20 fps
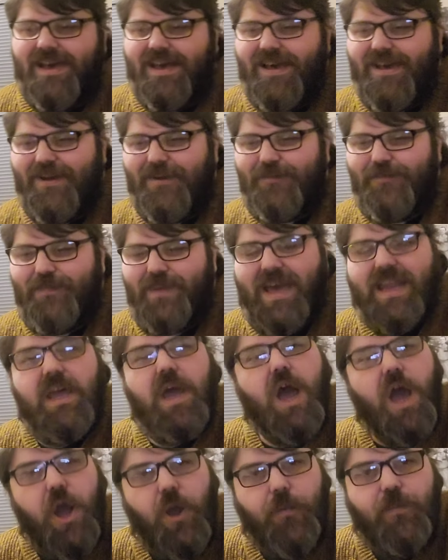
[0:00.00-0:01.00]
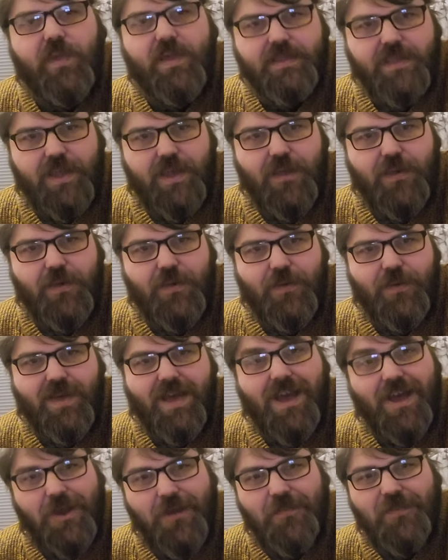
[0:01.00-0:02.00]
And I hope they do.
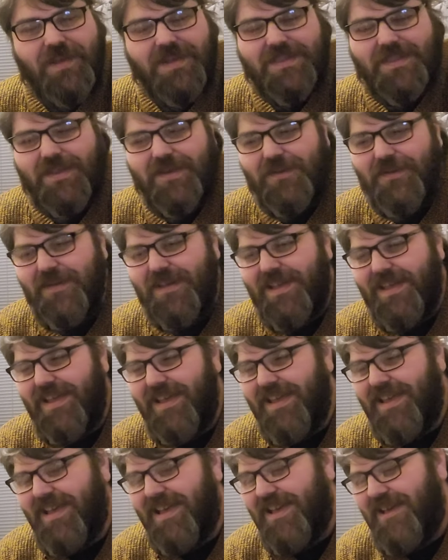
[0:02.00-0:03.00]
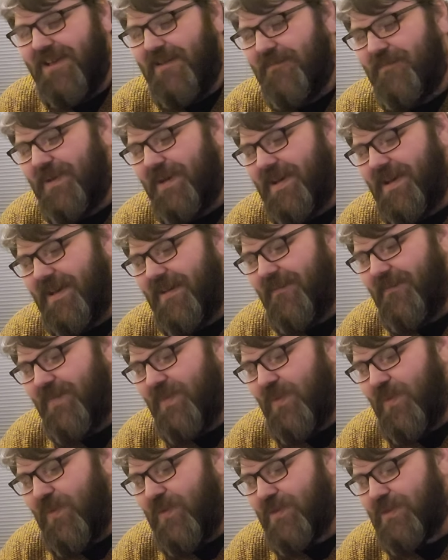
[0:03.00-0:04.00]
I hope they do. But
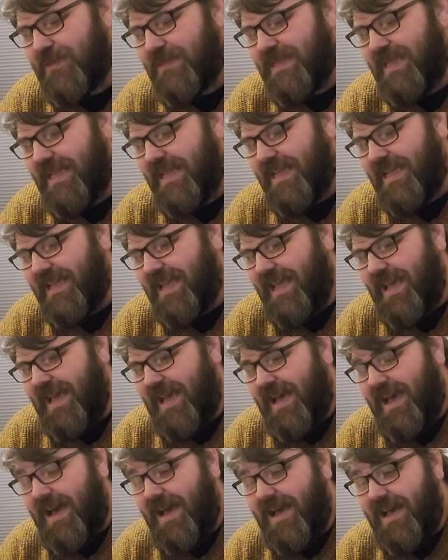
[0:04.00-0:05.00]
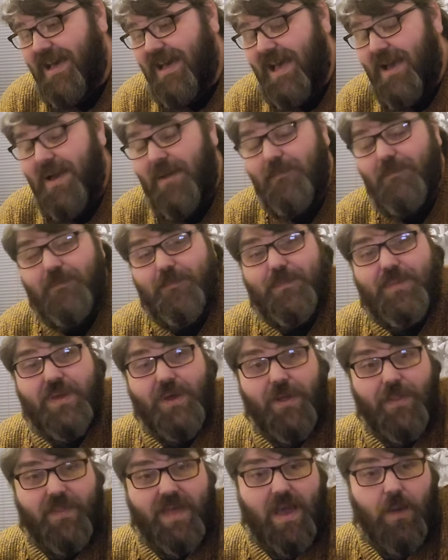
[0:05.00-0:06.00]
we'll see.
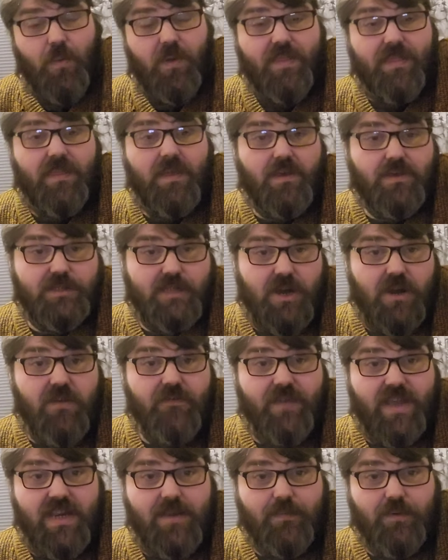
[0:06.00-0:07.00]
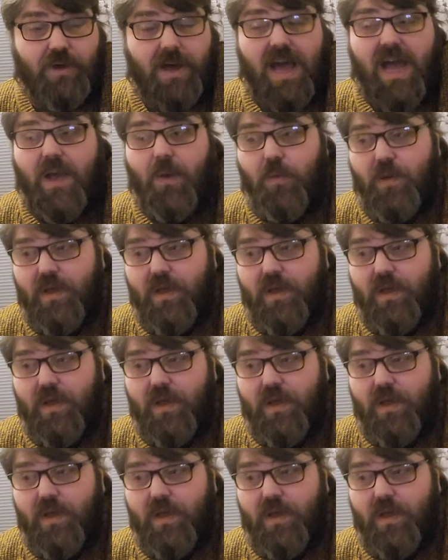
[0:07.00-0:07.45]
Beyond that, when those are available,